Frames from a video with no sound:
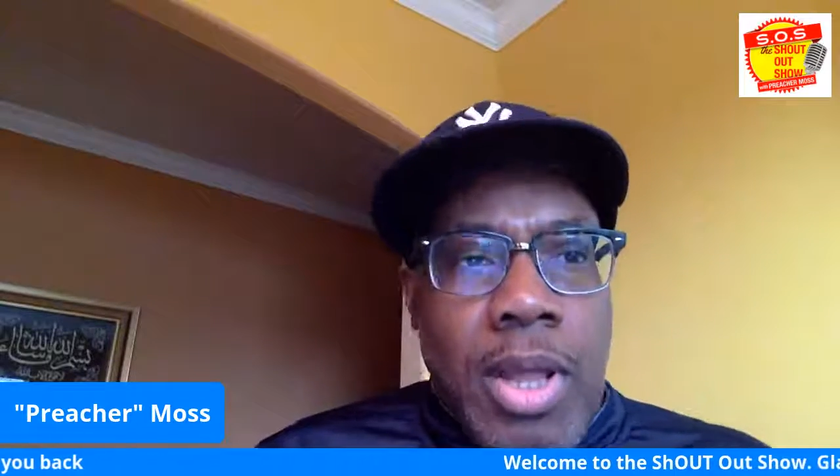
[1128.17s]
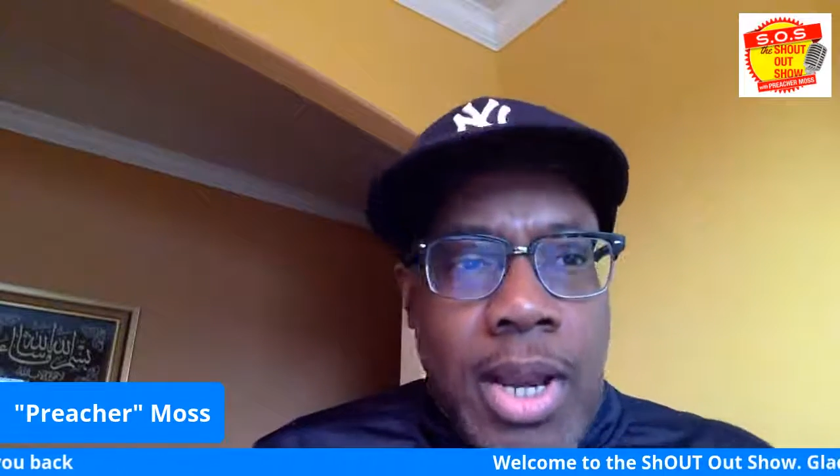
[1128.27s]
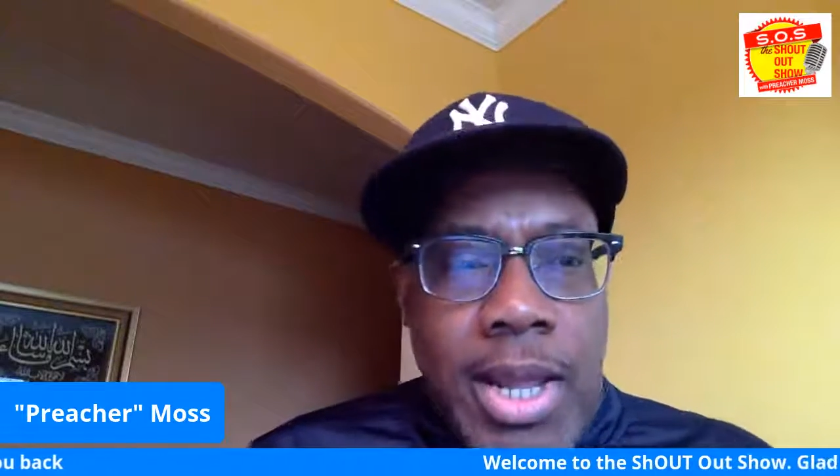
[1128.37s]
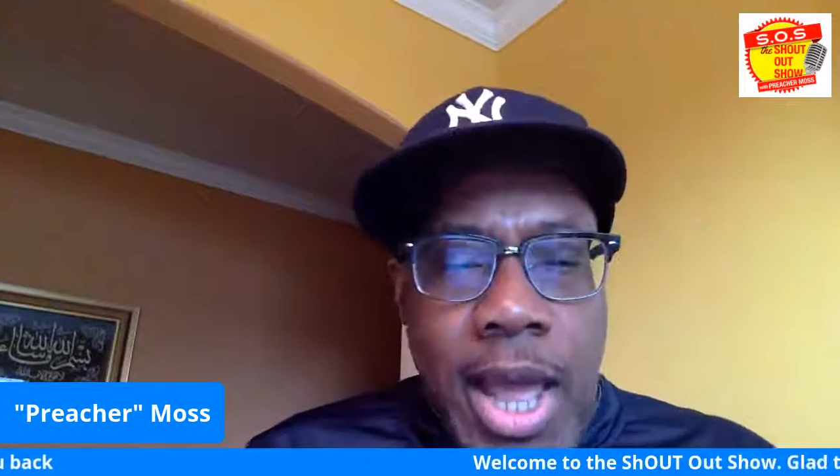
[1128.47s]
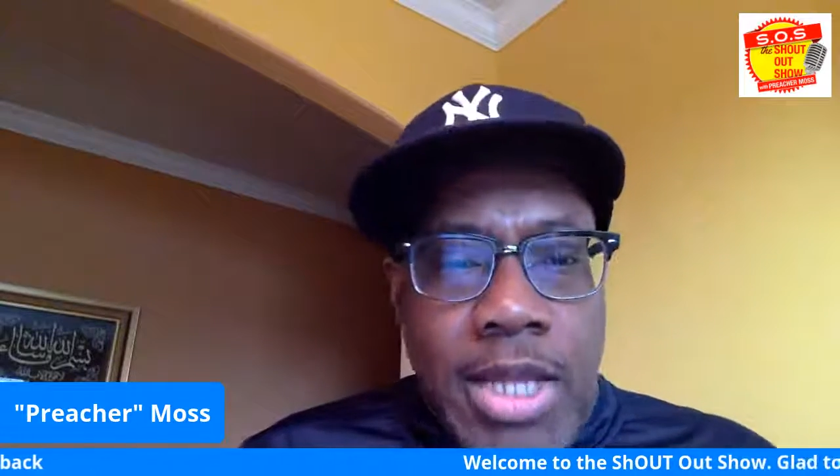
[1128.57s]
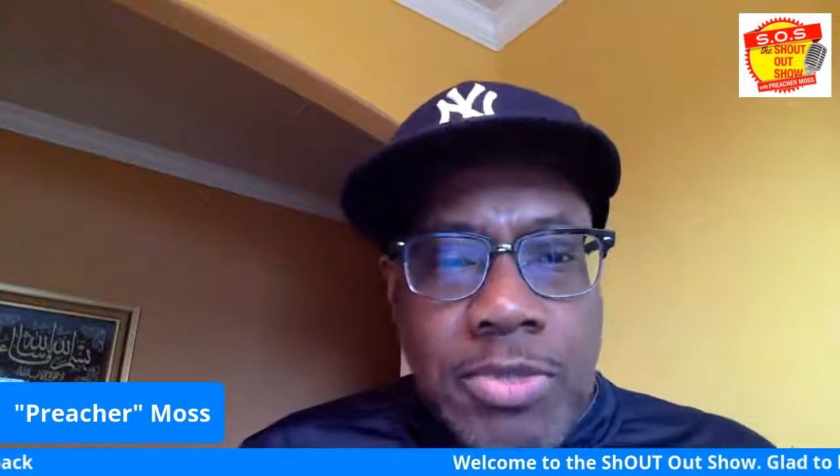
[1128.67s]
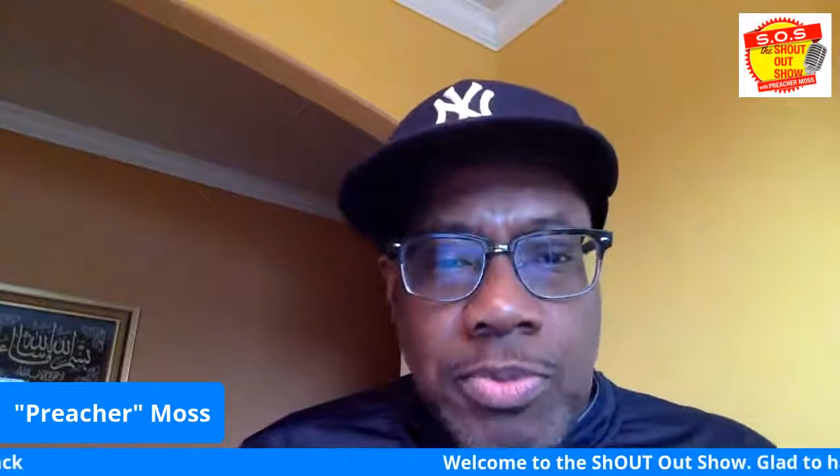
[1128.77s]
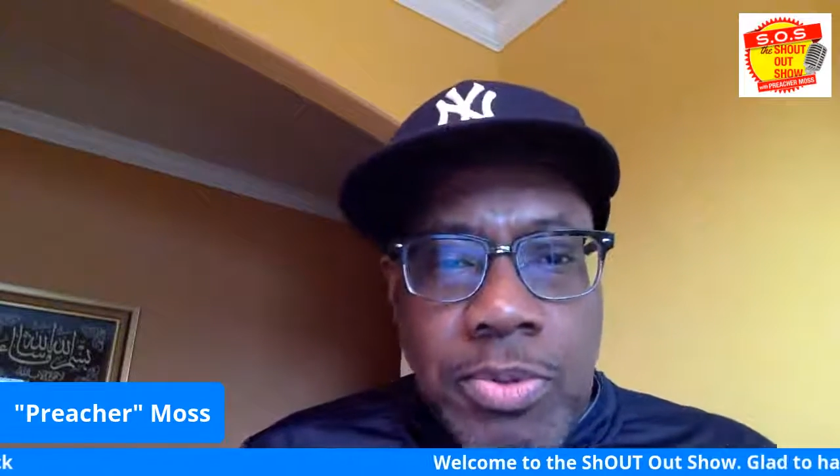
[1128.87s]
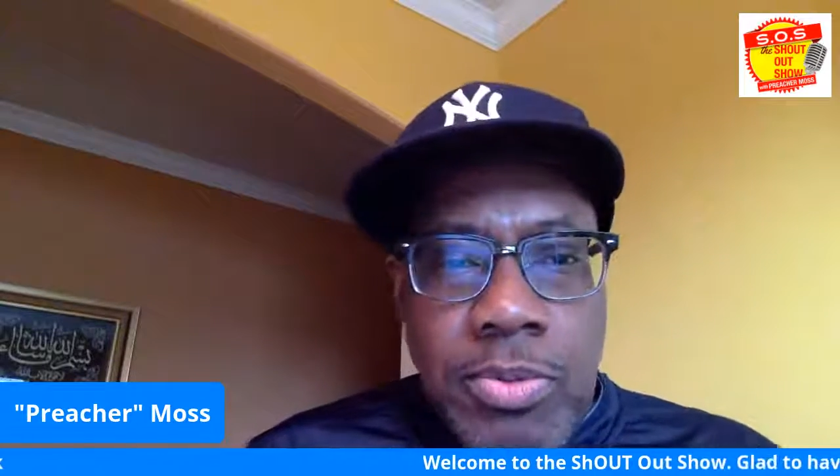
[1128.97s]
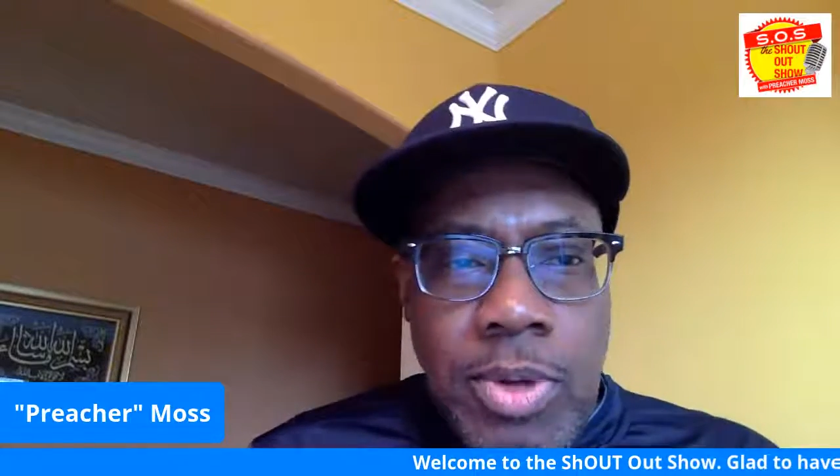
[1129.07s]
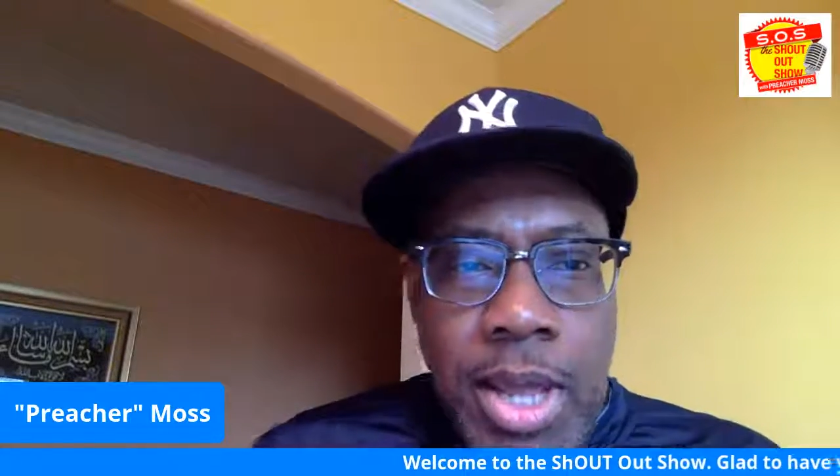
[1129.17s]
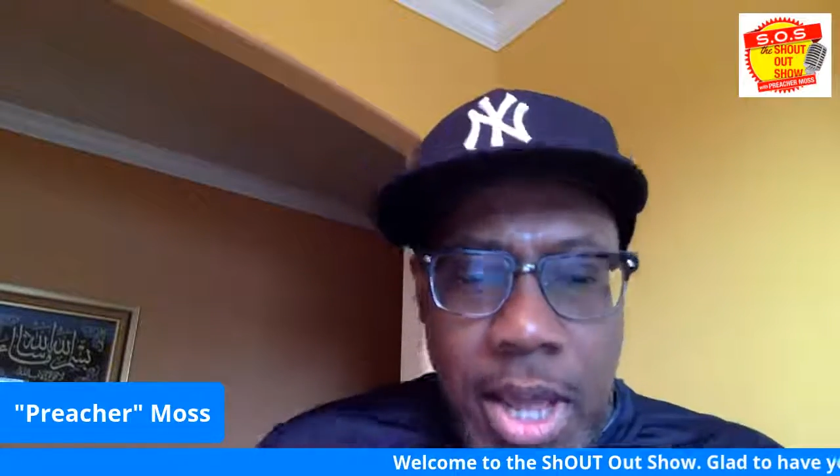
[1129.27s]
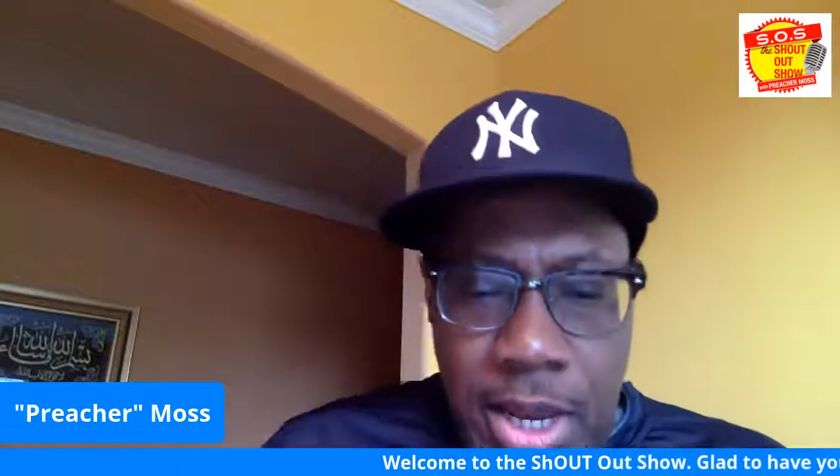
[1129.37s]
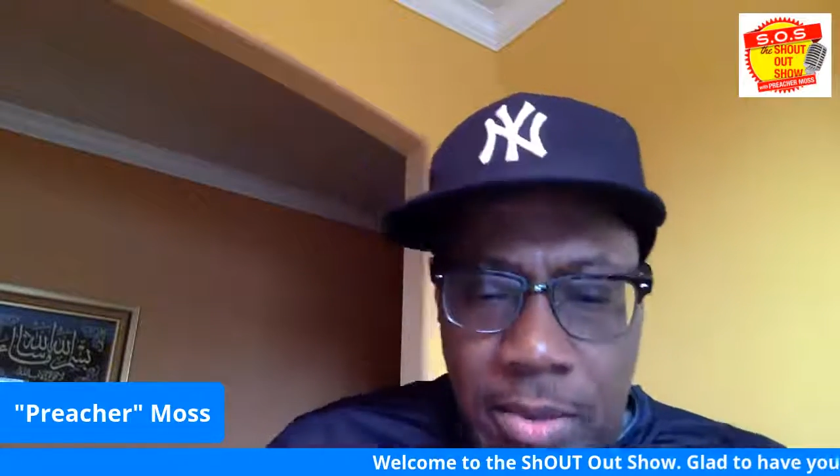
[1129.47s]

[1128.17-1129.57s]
And I got a spoon and